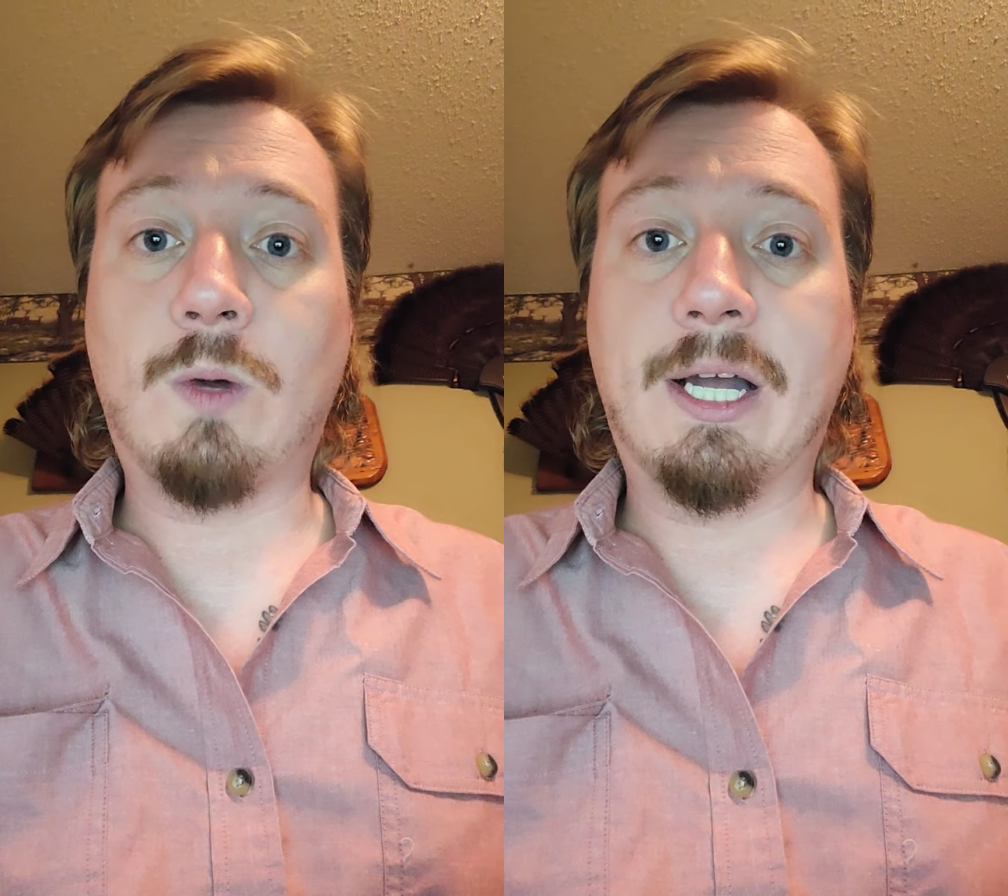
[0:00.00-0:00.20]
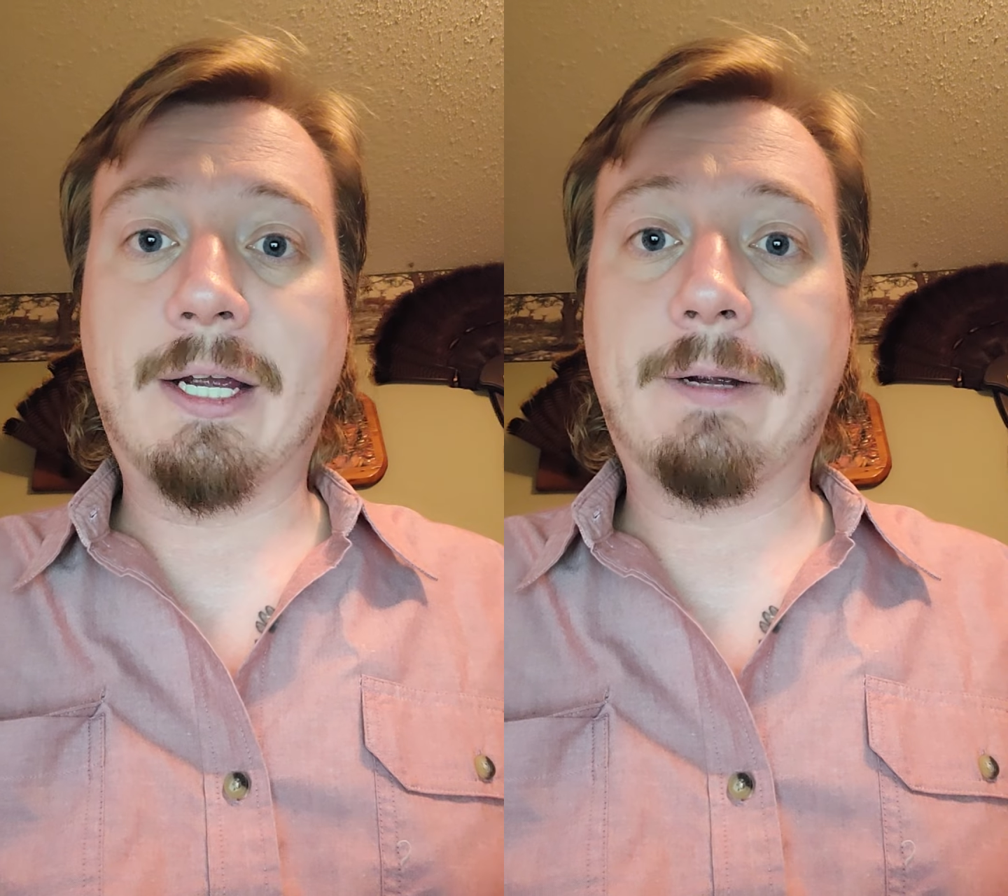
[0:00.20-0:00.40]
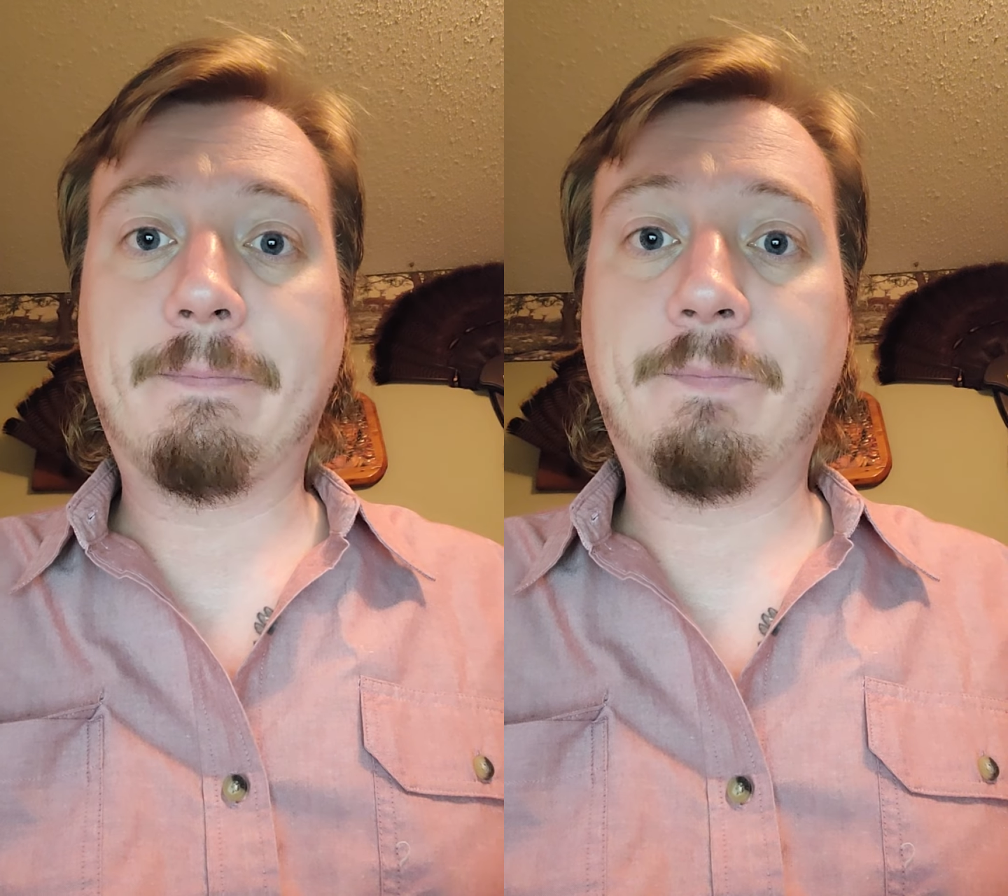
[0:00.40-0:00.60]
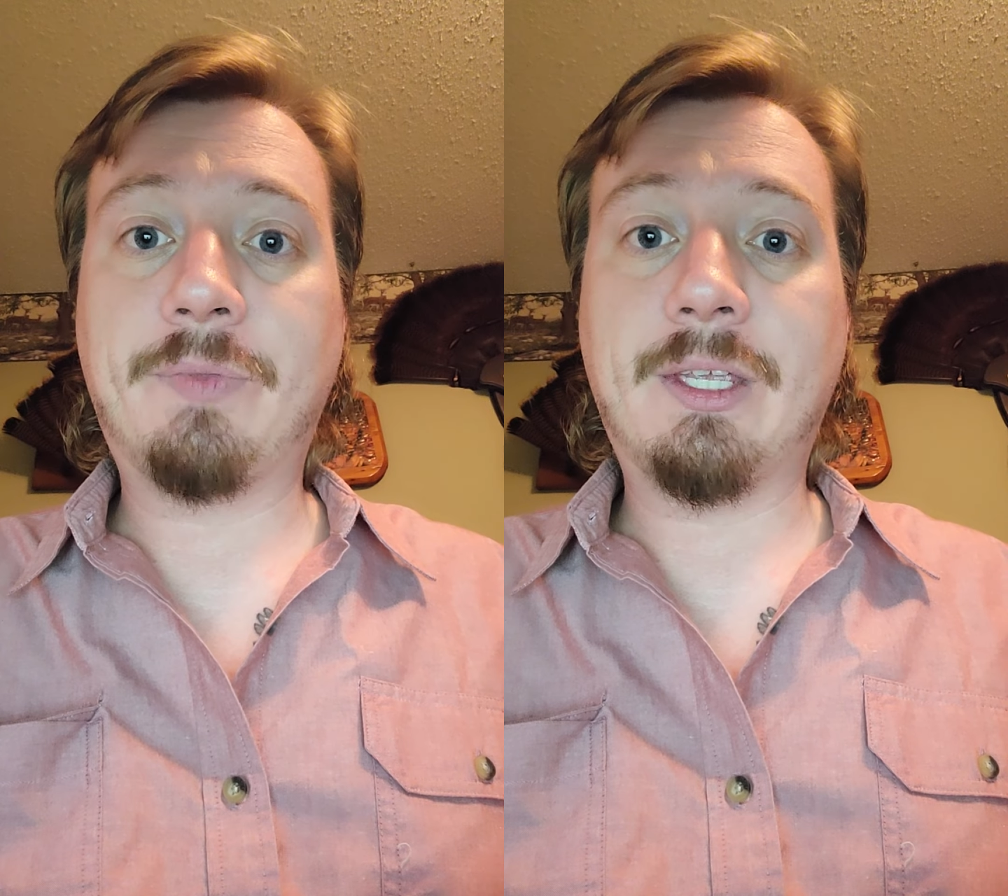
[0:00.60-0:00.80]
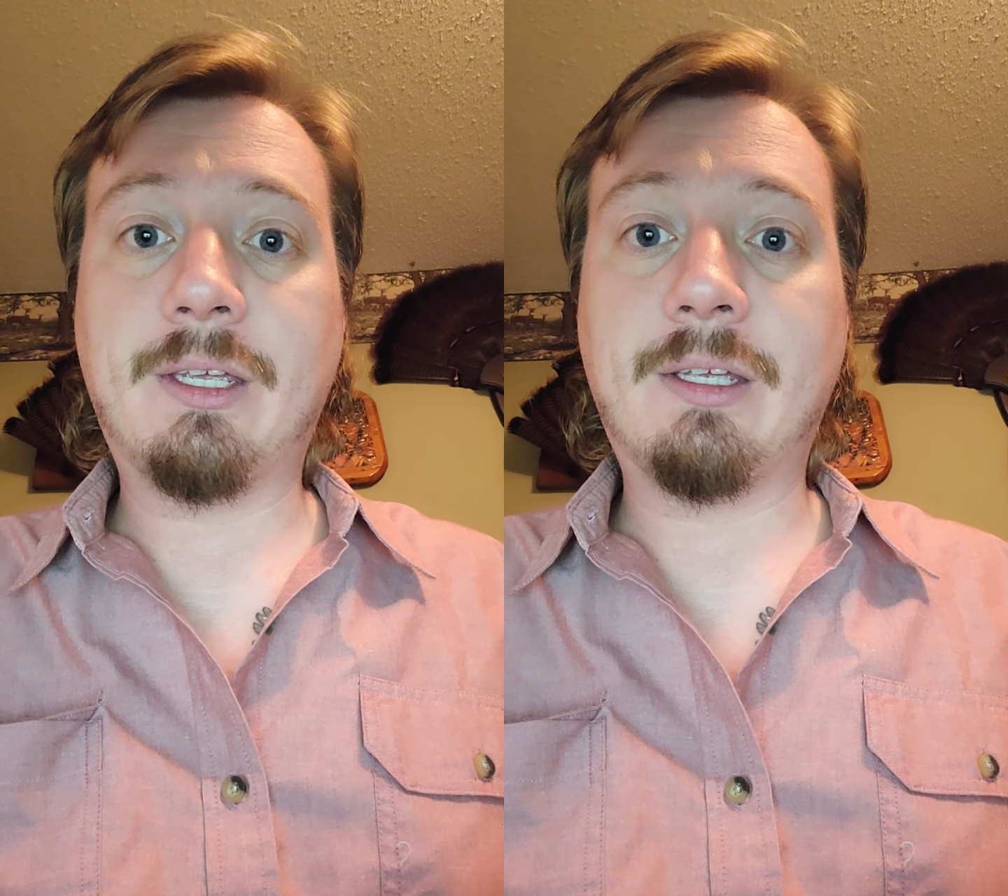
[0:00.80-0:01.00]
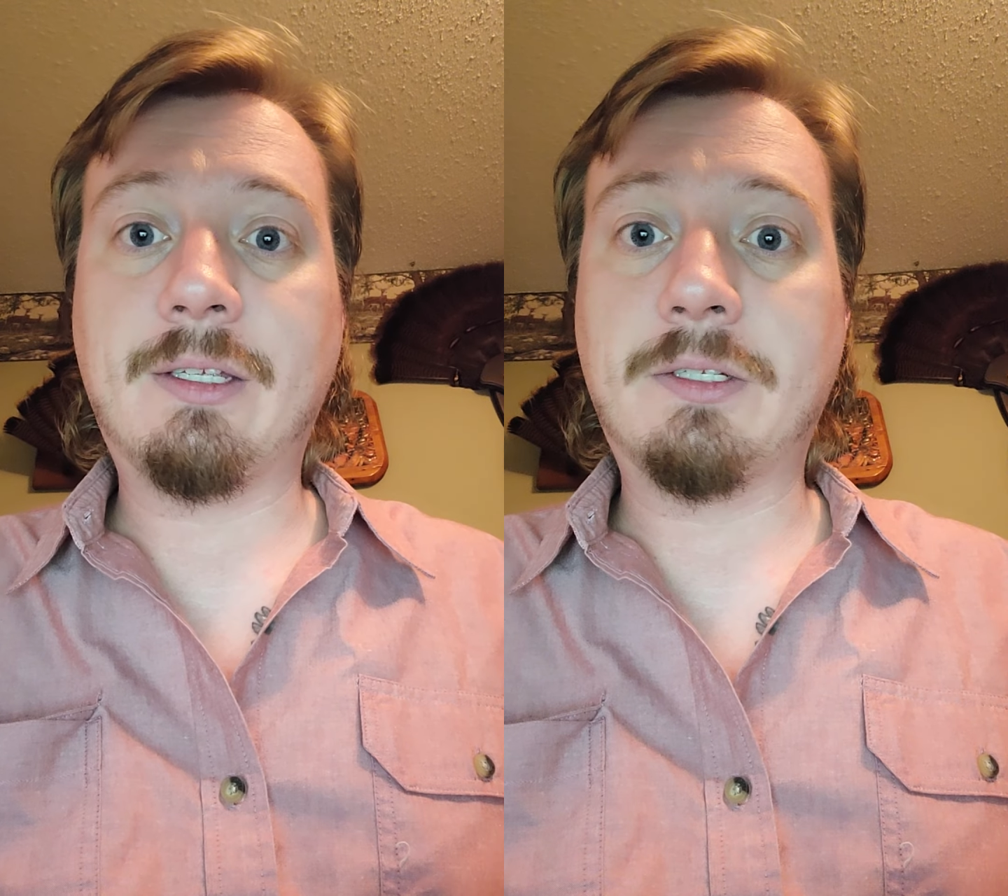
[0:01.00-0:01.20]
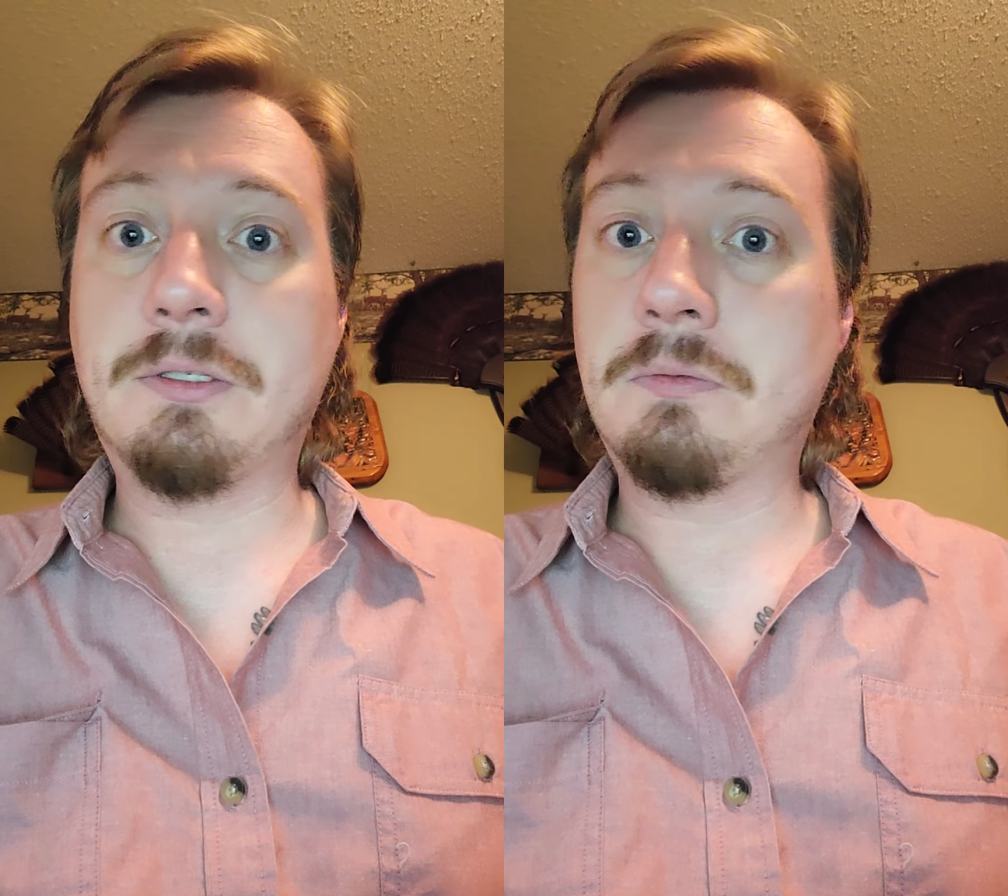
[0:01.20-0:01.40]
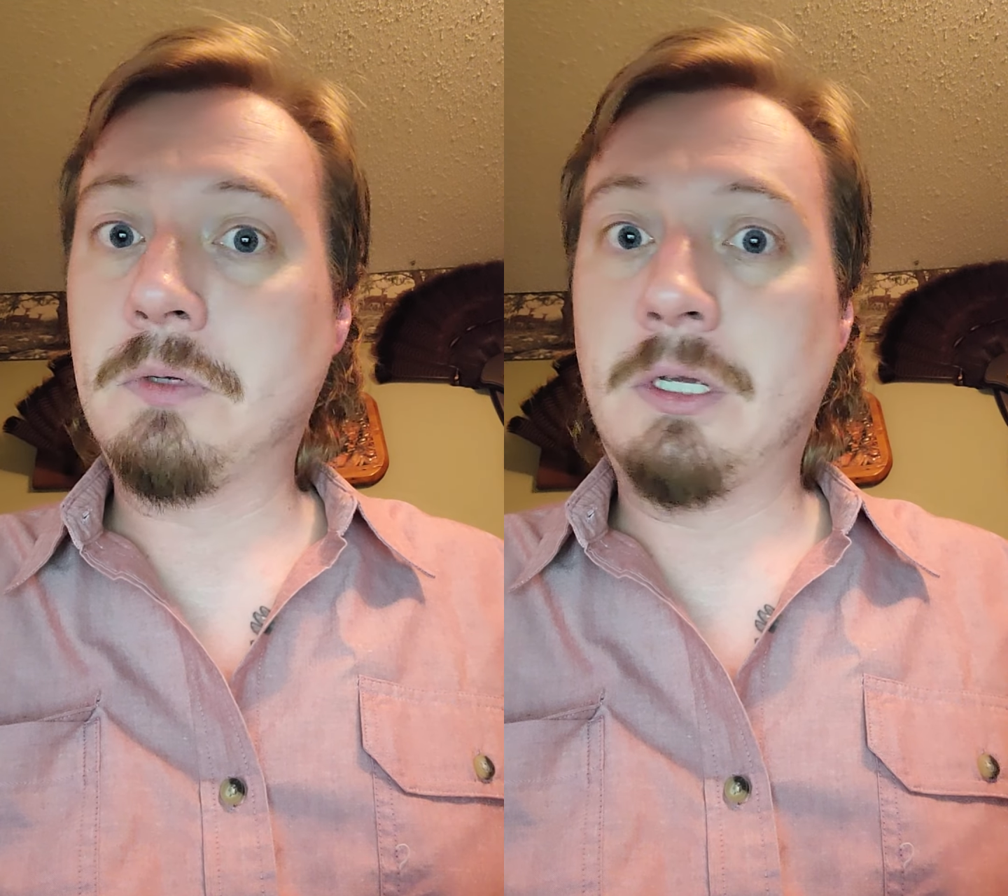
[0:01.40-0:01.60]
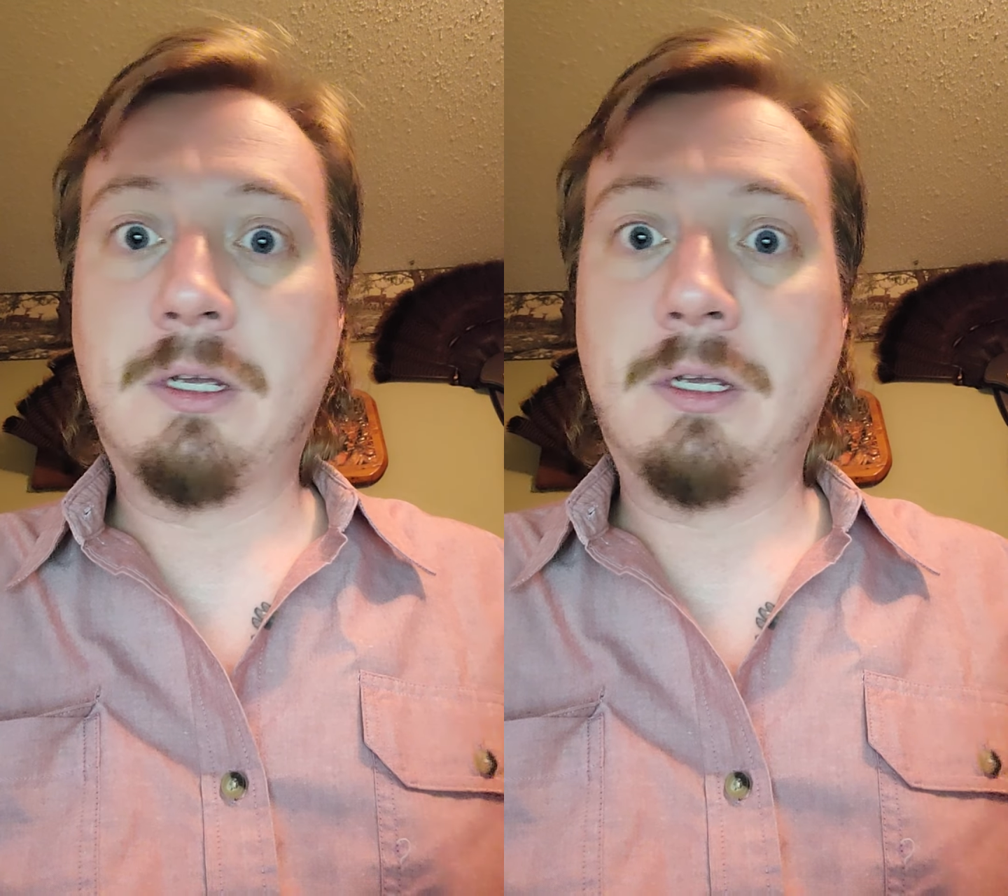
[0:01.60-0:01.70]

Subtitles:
wire is